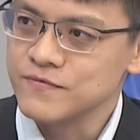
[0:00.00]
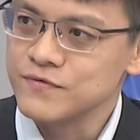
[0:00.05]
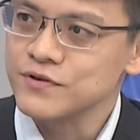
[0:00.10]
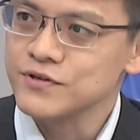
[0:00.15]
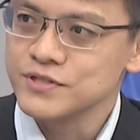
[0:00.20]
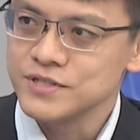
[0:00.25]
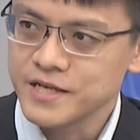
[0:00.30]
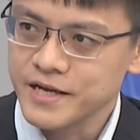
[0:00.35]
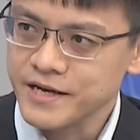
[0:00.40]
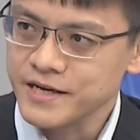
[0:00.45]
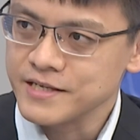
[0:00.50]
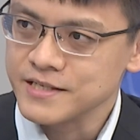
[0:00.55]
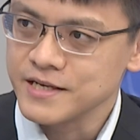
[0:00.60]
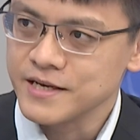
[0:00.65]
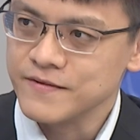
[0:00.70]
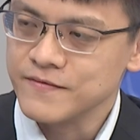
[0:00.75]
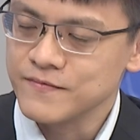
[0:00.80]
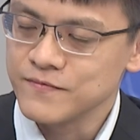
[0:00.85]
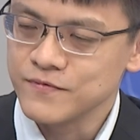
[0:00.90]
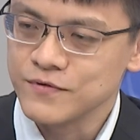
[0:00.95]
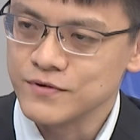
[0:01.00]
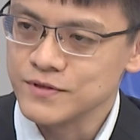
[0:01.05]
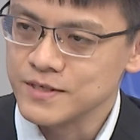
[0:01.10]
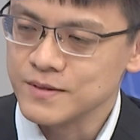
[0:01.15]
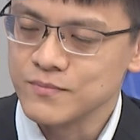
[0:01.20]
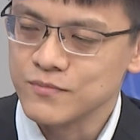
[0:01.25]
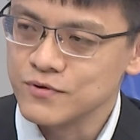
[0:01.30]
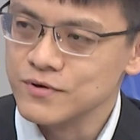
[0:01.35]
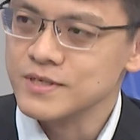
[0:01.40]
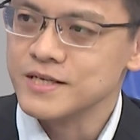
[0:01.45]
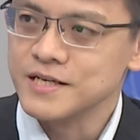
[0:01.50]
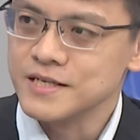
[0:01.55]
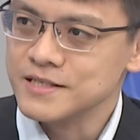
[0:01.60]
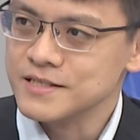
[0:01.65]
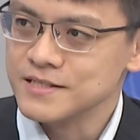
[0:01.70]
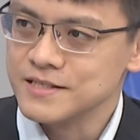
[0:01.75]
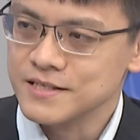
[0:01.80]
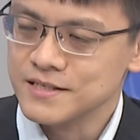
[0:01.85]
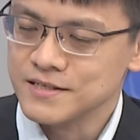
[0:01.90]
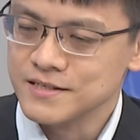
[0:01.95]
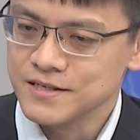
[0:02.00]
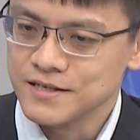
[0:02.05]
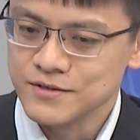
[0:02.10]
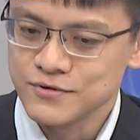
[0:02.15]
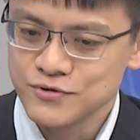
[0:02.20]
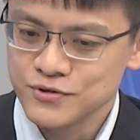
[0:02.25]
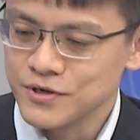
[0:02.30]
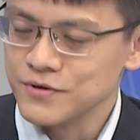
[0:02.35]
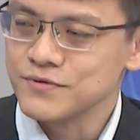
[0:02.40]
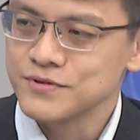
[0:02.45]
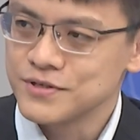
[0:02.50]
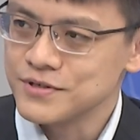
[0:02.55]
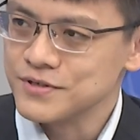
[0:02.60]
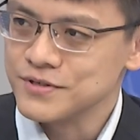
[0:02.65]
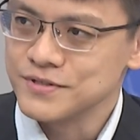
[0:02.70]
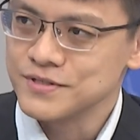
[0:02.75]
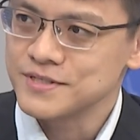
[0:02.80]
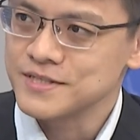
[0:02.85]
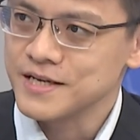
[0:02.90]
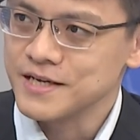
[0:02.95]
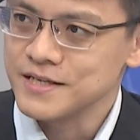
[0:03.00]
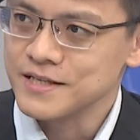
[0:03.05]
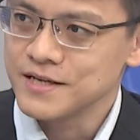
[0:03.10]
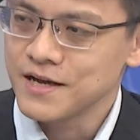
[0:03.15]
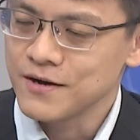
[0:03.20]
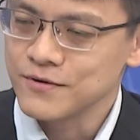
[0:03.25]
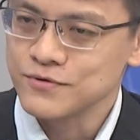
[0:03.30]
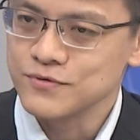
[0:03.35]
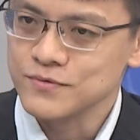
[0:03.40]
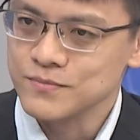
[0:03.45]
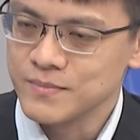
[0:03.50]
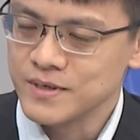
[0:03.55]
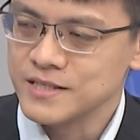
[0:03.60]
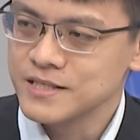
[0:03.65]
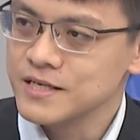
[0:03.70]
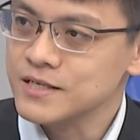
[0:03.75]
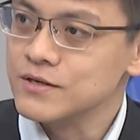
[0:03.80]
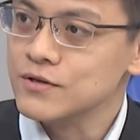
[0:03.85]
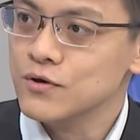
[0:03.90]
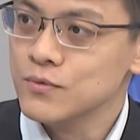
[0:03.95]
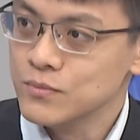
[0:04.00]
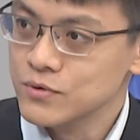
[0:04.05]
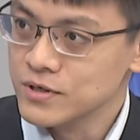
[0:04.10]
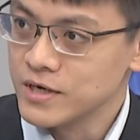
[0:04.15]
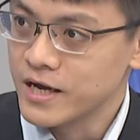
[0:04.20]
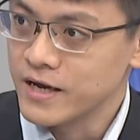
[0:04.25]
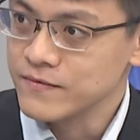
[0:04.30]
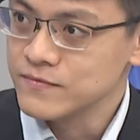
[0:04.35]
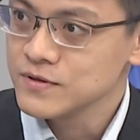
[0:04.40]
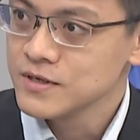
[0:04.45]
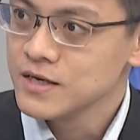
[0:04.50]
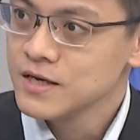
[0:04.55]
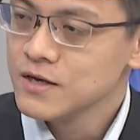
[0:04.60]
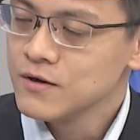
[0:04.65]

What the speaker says: first aid and for more than the shelters and how to maintain a normal life.